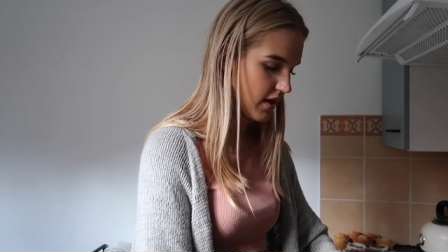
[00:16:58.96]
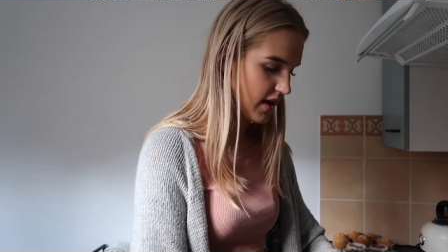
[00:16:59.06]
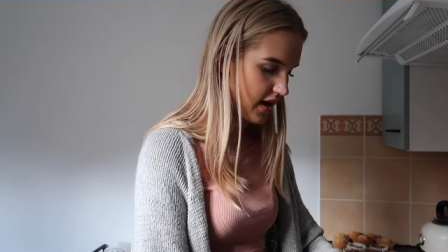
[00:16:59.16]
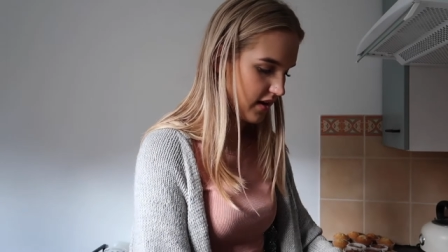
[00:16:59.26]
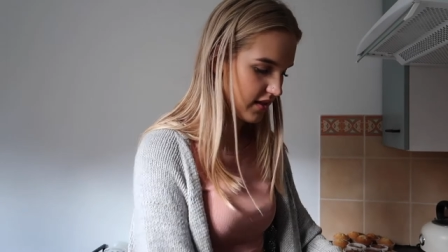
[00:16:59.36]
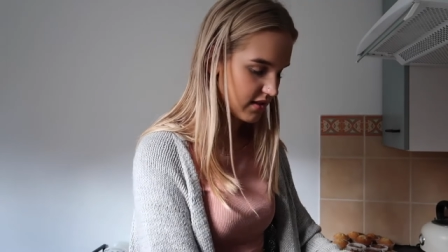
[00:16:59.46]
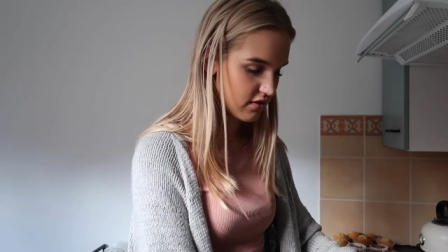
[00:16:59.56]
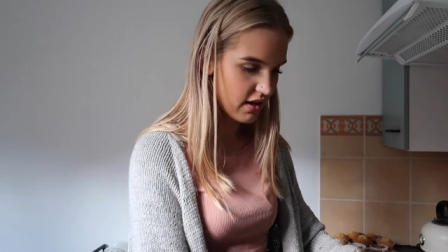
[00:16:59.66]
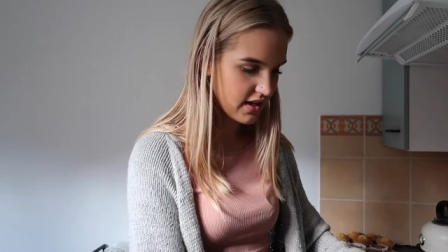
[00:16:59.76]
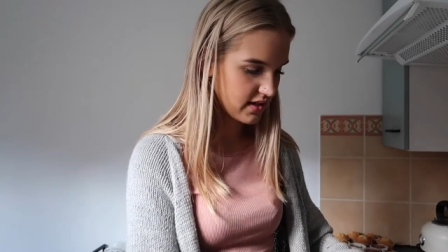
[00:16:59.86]
by that? Like that's
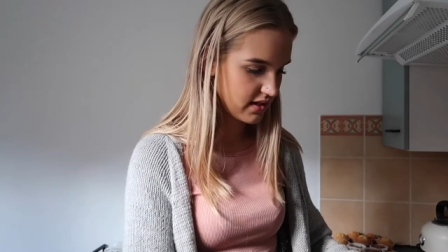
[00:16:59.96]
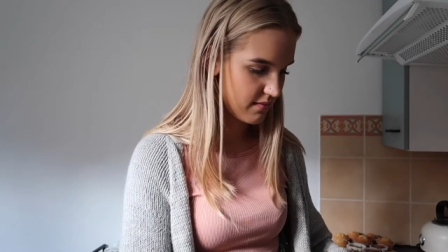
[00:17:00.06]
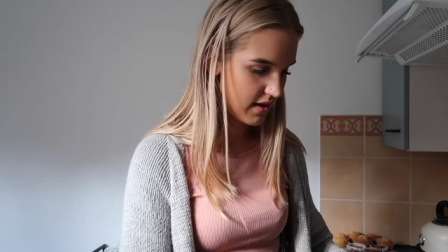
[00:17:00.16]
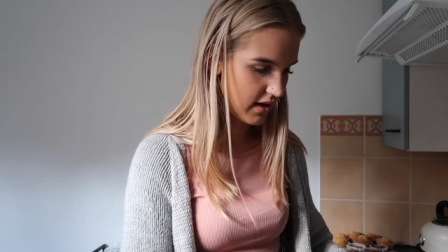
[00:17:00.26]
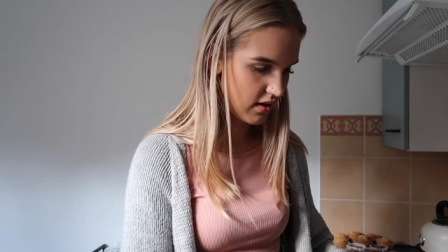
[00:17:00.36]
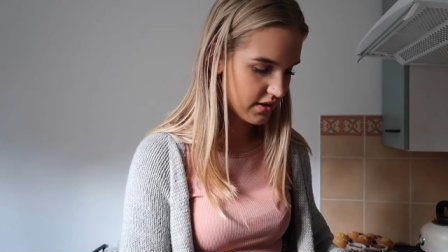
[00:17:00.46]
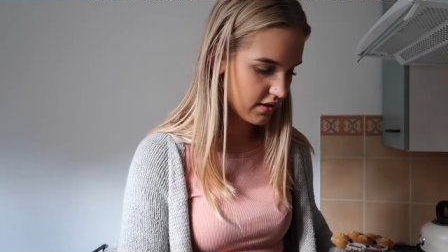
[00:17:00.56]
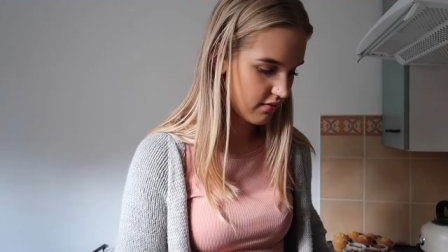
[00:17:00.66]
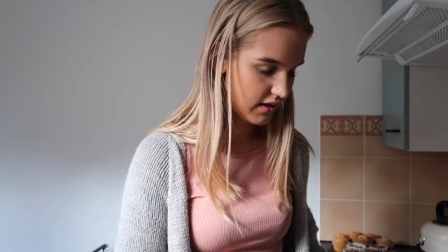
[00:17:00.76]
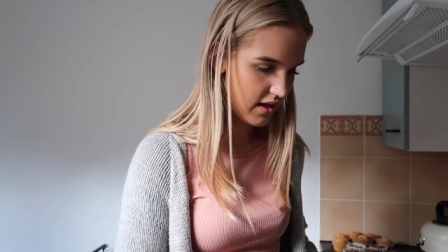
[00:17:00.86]
crazy to me. Like I
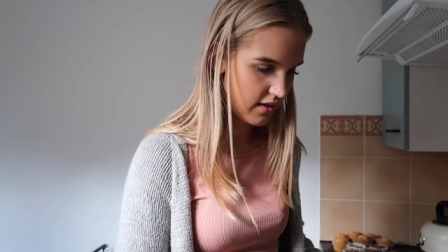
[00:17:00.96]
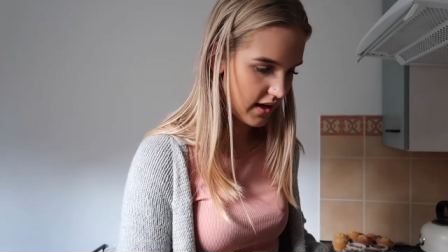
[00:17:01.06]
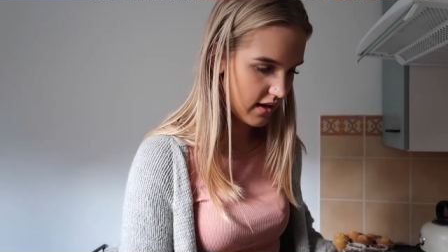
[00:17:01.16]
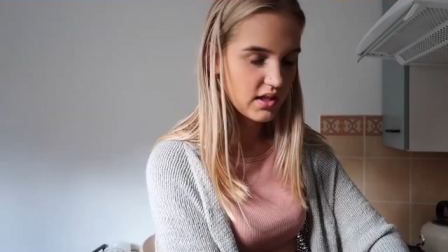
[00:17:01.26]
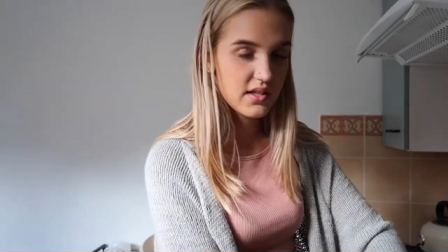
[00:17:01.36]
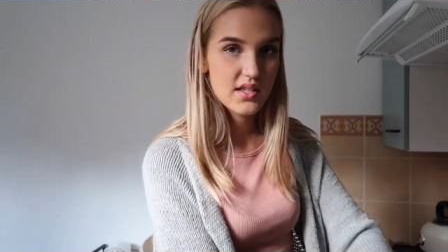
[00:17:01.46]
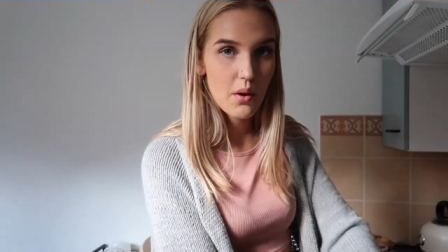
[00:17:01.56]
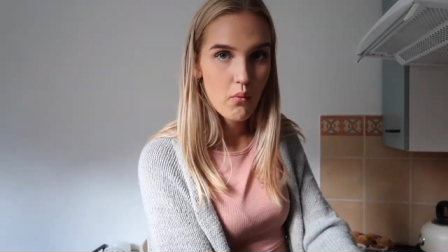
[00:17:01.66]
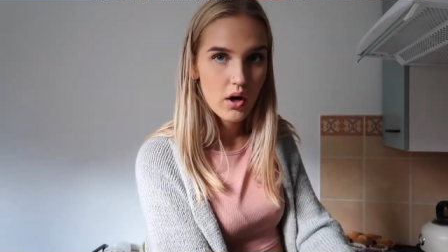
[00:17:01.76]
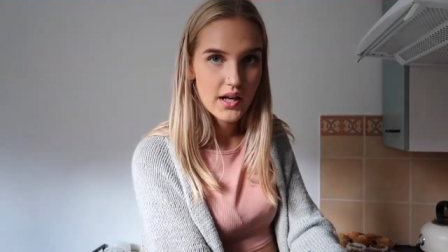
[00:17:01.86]
don't get that. Did
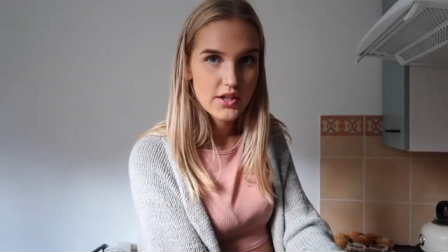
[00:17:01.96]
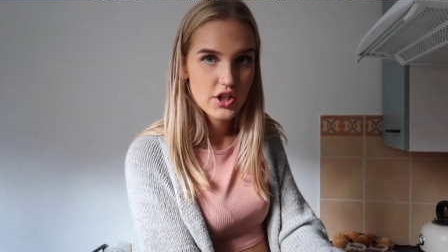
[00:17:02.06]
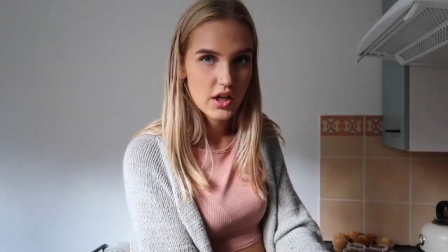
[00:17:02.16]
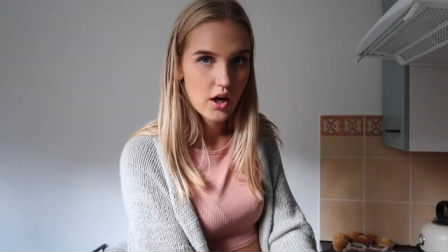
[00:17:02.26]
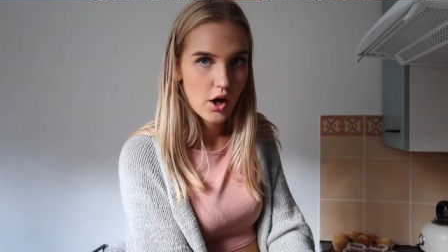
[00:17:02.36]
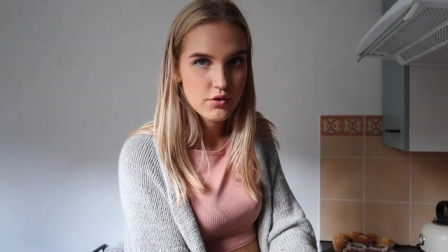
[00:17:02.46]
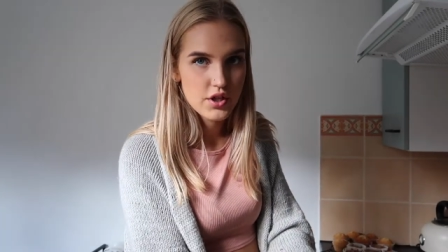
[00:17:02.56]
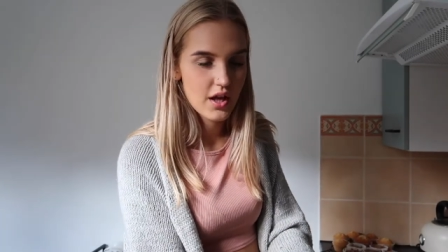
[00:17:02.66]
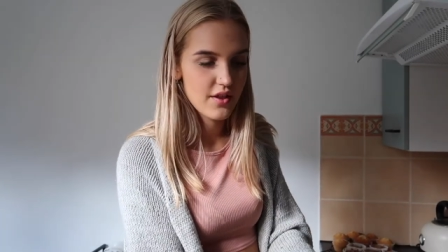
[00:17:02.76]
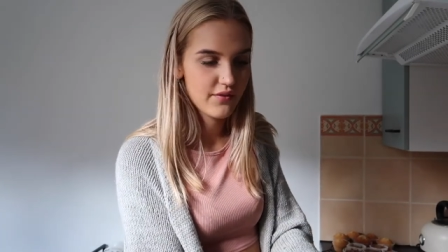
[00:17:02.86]
someone literally go
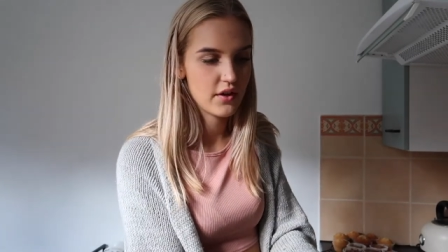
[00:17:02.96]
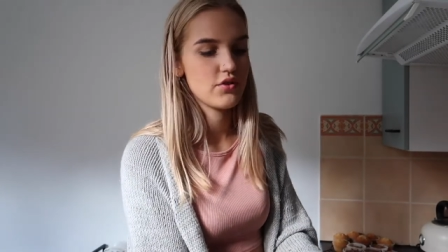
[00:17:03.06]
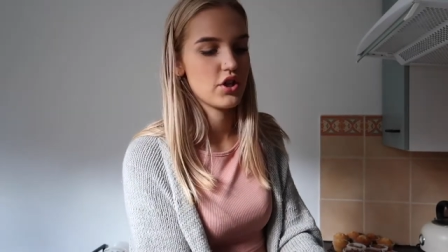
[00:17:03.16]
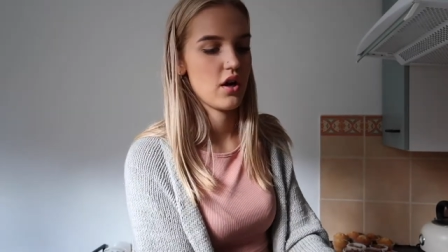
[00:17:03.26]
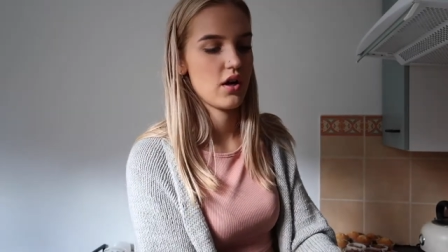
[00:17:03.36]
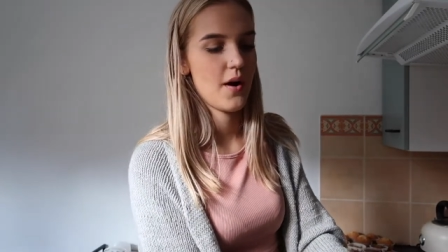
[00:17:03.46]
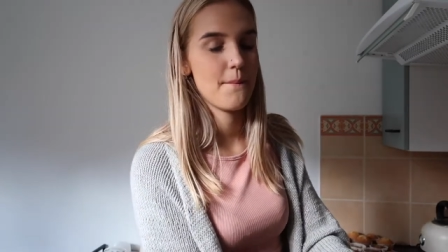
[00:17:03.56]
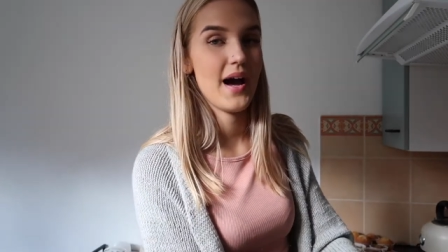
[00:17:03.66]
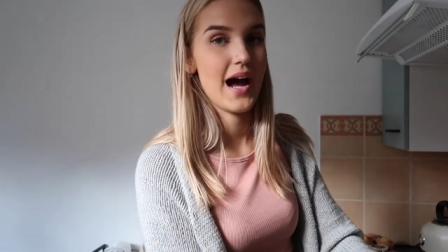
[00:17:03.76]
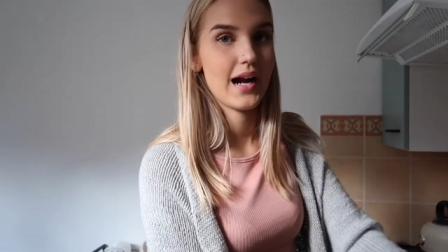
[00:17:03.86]
to like the future, come back,